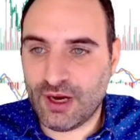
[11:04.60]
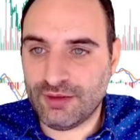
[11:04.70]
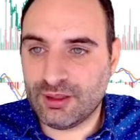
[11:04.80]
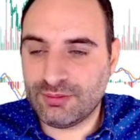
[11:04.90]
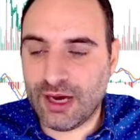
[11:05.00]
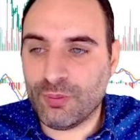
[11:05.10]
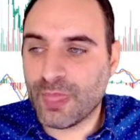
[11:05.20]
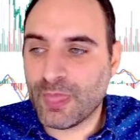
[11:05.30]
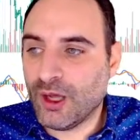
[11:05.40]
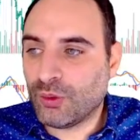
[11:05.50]
Now
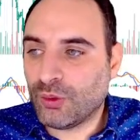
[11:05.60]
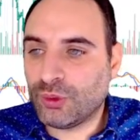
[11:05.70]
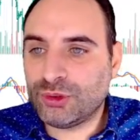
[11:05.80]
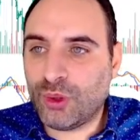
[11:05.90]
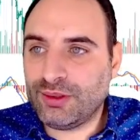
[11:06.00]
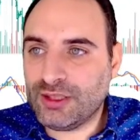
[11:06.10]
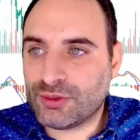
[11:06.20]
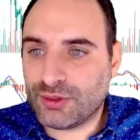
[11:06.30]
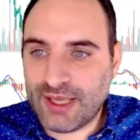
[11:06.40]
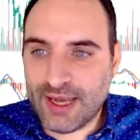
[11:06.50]
we don't need to
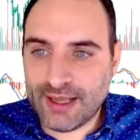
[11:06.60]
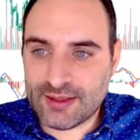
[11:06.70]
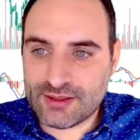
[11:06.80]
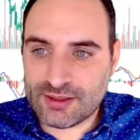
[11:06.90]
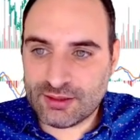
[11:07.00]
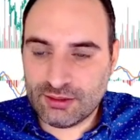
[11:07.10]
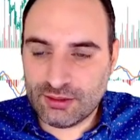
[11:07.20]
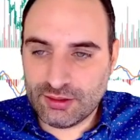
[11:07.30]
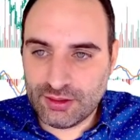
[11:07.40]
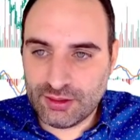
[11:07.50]
get
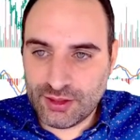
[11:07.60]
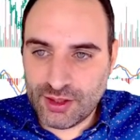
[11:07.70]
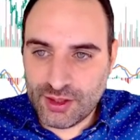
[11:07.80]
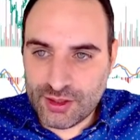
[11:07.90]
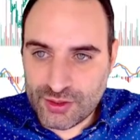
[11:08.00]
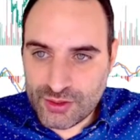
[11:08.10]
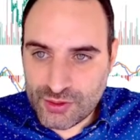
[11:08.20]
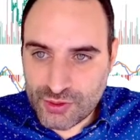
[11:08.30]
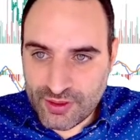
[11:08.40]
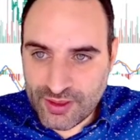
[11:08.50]
to
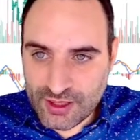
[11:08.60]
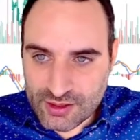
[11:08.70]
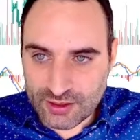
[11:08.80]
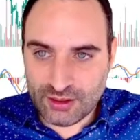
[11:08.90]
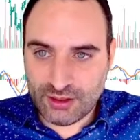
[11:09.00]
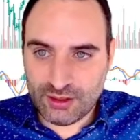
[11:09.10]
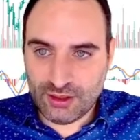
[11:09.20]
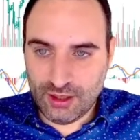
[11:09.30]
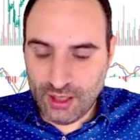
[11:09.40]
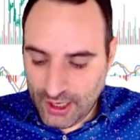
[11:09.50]
this
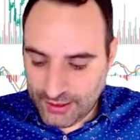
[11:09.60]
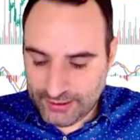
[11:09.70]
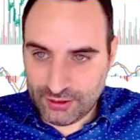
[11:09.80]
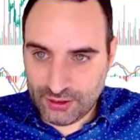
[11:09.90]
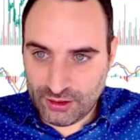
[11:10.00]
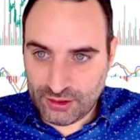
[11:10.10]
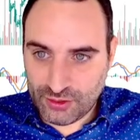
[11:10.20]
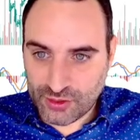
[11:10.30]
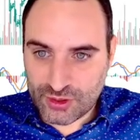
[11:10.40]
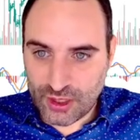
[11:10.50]
line to
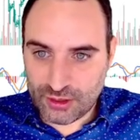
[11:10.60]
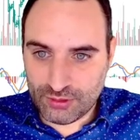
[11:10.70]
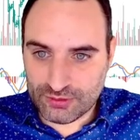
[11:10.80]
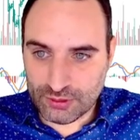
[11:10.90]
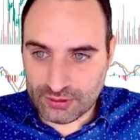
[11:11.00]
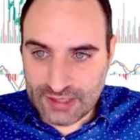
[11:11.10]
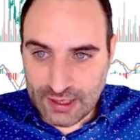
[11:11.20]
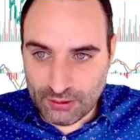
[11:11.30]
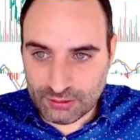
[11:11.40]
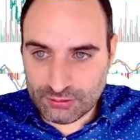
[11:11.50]
start moving lower
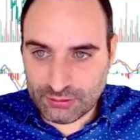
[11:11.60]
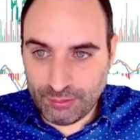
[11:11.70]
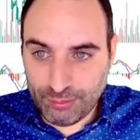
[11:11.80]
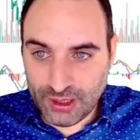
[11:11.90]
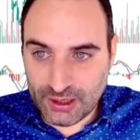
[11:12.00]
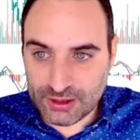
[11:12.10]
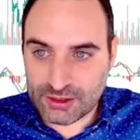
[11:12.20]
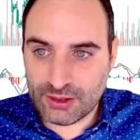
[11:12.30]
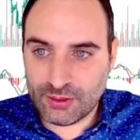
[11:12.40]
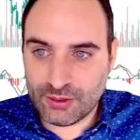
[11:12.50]
down, but
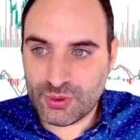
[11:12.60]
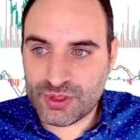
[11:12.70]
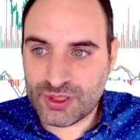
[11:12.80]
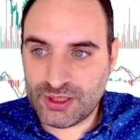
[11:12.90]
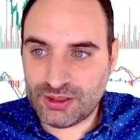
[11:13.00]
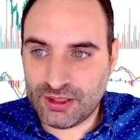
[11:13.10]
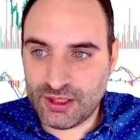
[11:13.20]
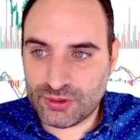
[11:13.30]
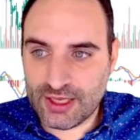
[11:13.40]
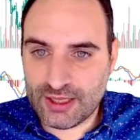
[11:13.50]
we certainly need
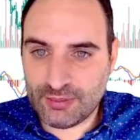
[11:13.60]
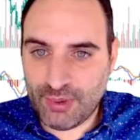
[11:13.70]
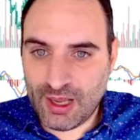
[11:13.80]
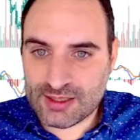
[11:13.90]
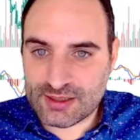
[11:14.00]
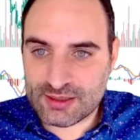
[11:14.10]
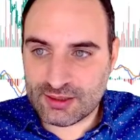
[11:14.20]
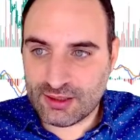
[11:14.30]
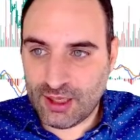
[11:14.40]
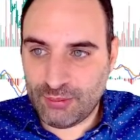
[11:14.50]
to get past
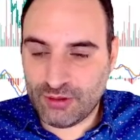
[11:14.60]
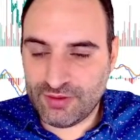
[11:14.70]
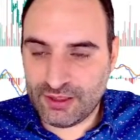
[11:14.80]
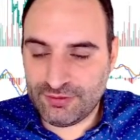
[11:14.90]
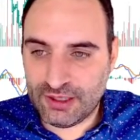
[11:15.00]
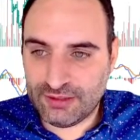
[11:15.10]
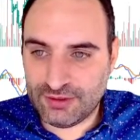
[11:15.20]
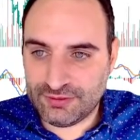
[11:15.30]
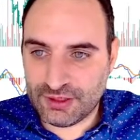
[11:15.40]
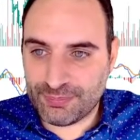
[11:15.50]
above
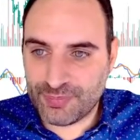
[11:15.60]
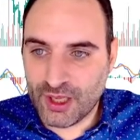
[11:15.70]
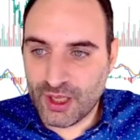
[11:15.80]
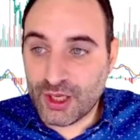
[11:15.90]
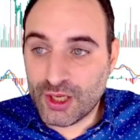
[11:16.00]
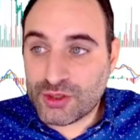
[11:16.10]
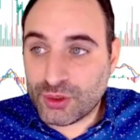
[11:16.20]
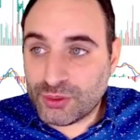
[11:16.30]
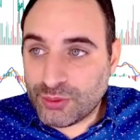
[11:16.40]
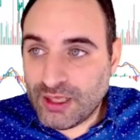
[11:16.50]
85.50. So
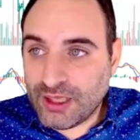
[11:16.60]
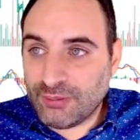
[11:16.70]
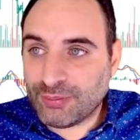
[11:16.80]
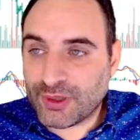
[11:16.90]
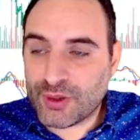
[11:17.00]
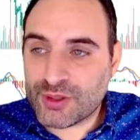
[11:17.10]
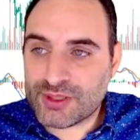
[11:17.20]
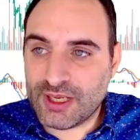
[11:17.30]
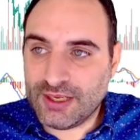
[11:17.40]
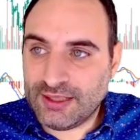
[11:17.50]
to me, because an
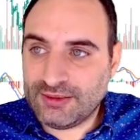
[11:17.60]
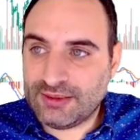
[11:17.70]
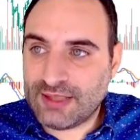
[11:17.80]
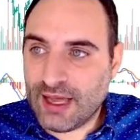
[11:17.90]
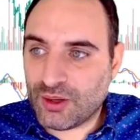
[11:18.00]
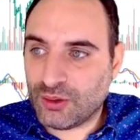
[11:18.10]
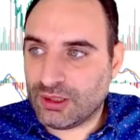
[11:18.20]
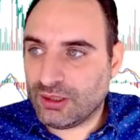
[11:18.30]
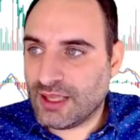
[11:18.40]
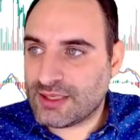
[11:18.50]
ending diagonal,
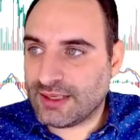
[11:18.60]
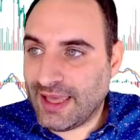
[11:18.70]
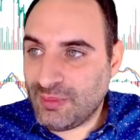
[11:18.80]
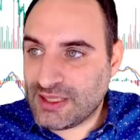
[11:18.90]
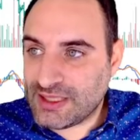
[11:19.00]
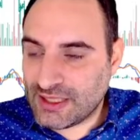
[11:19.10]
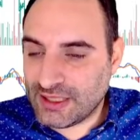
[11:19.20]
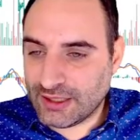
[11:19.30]
it's an ABC